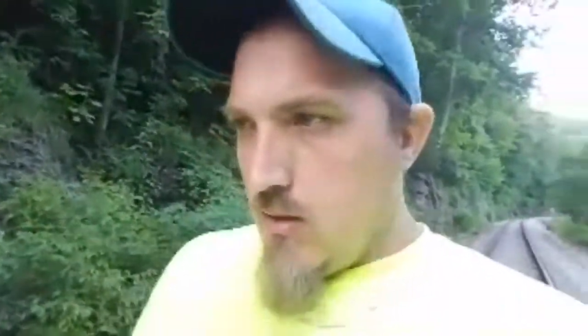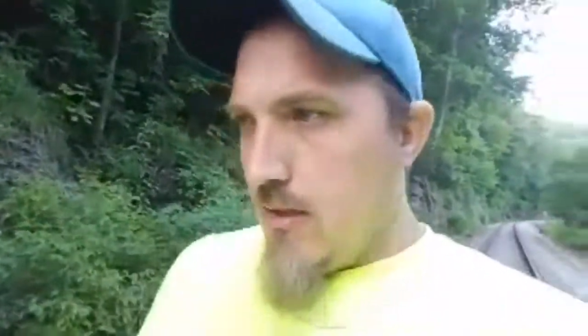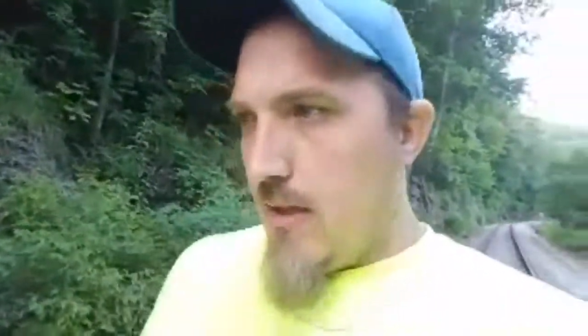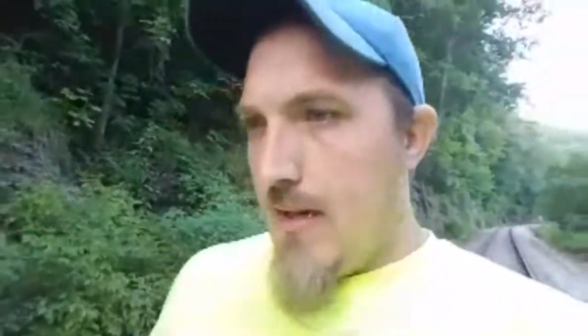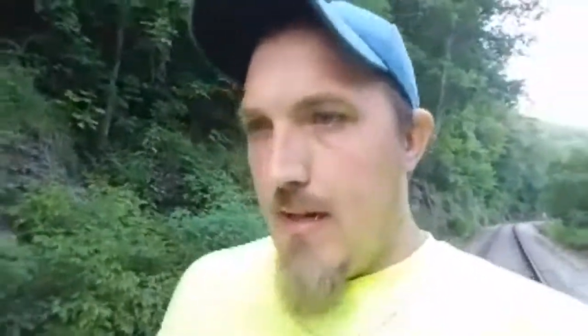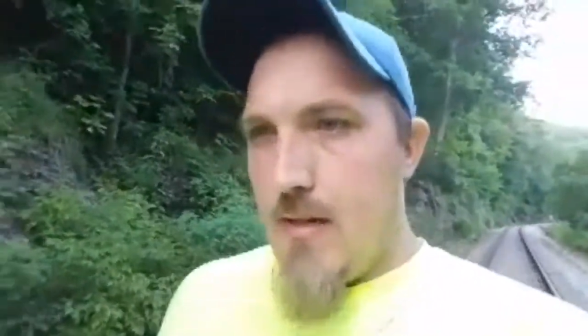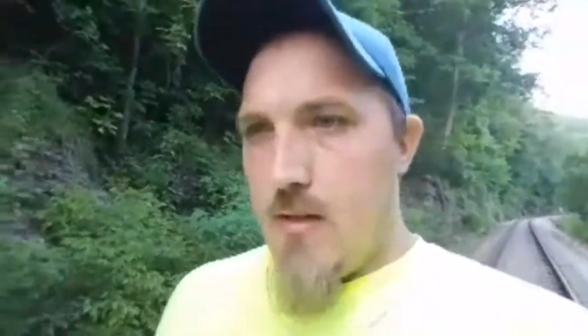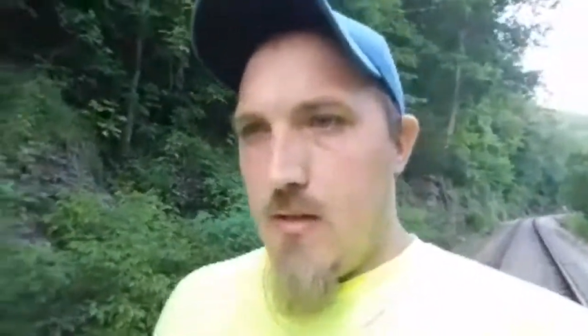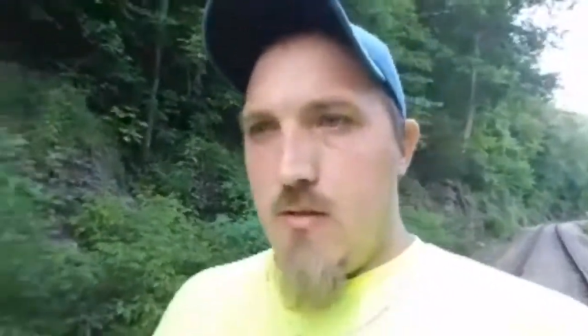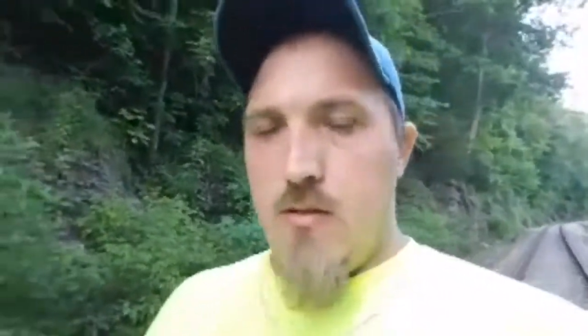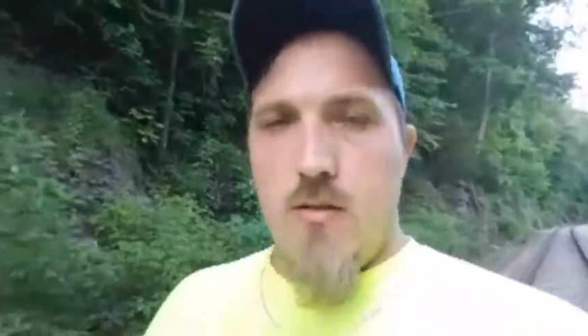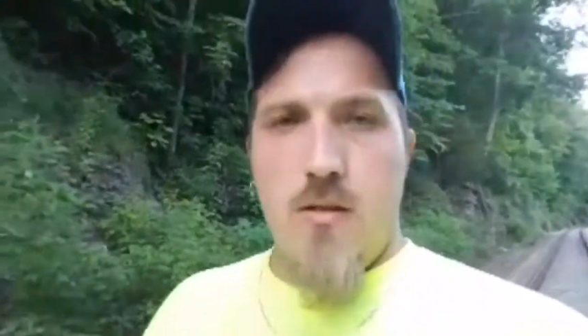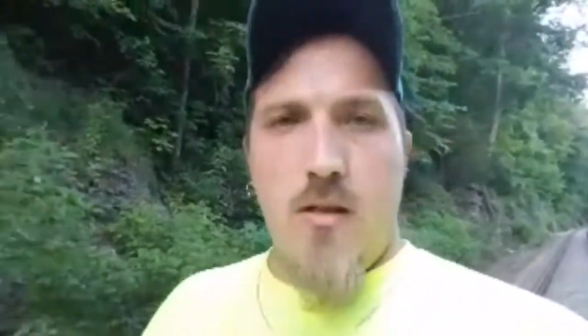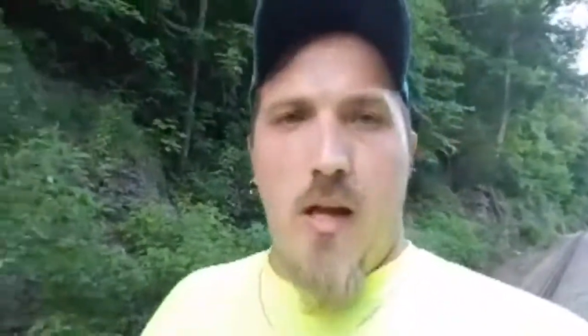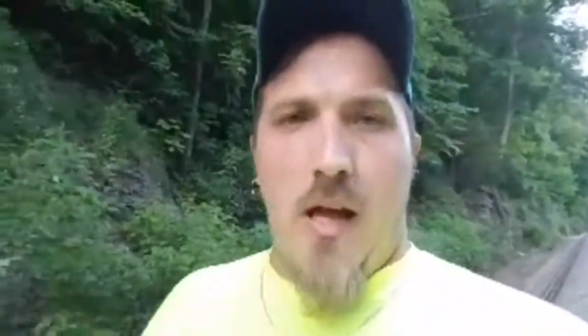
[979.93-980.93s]
Yeah,
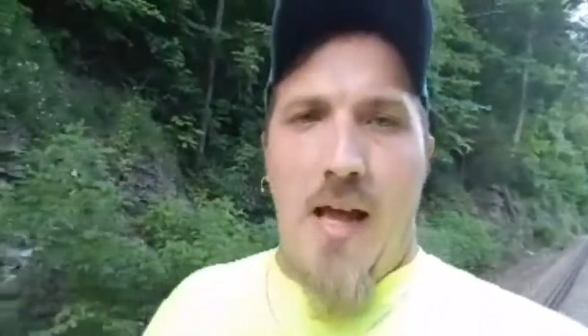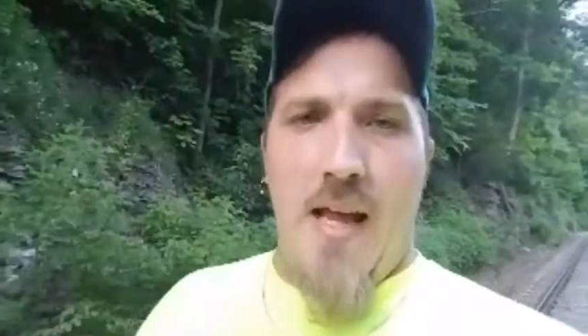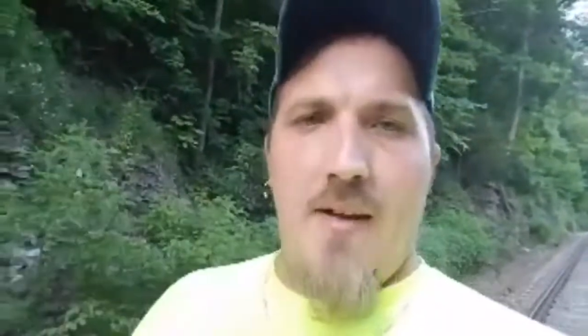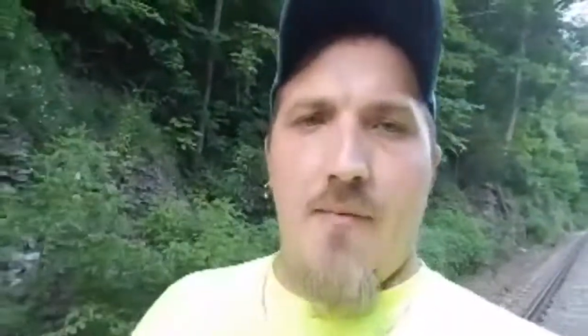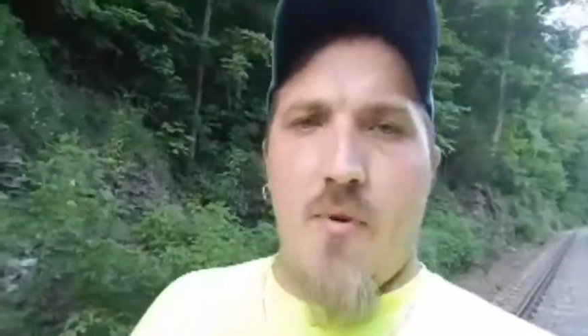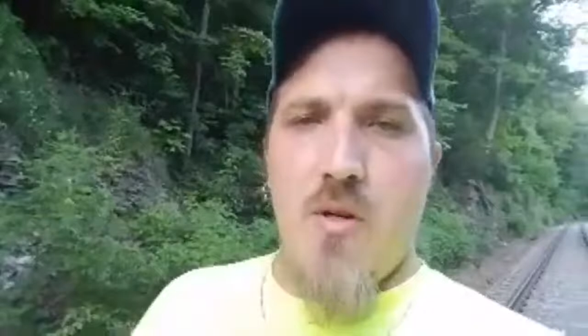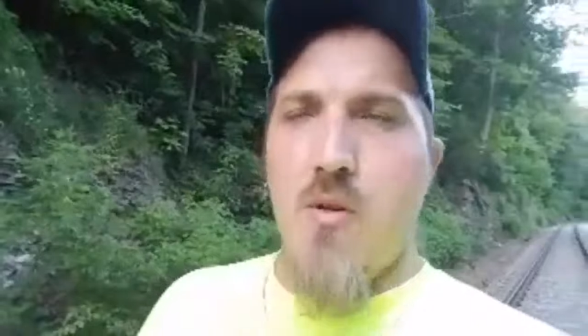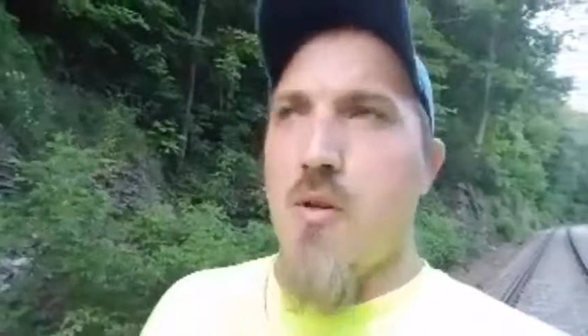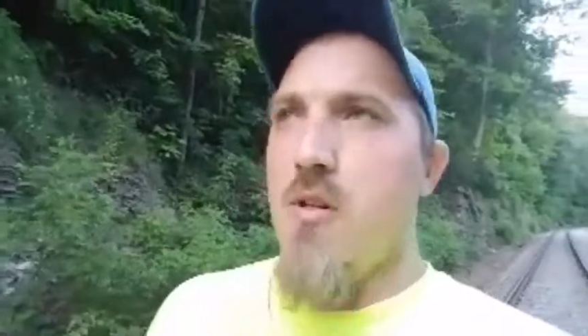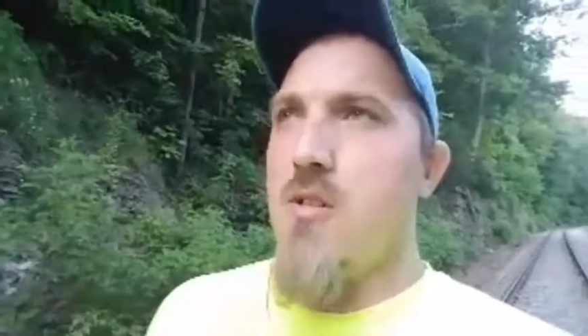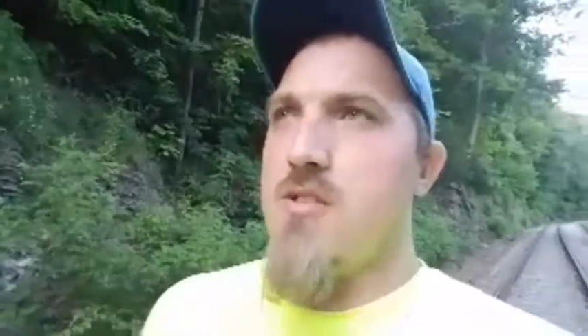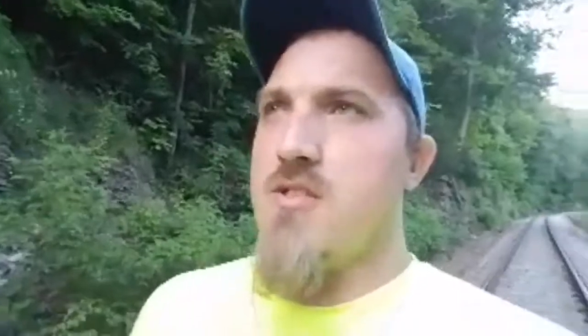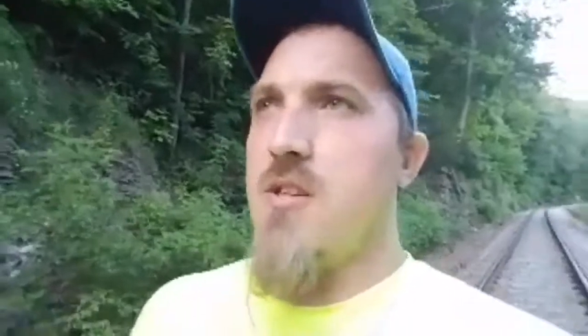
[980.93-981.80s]
I have real good